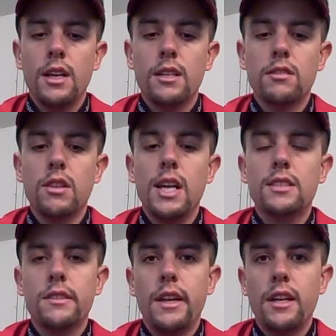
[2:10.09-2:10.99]
It's
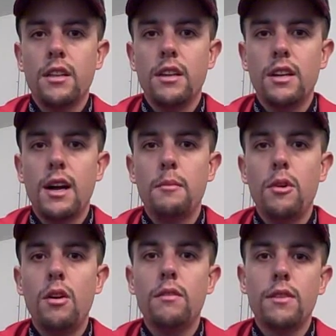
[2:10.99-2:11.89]
less likely to come
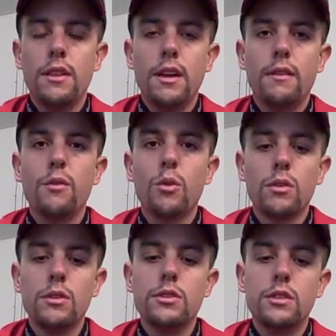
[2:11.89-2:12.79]
off and therefore
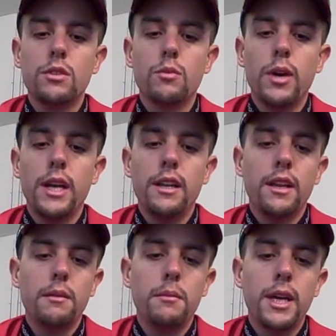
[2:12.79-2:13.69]
losing your weight
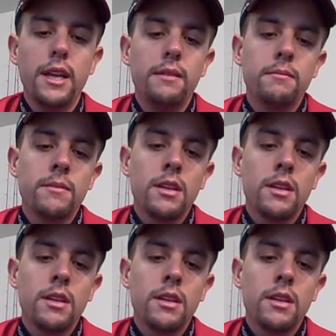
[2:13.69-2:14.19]
and bait.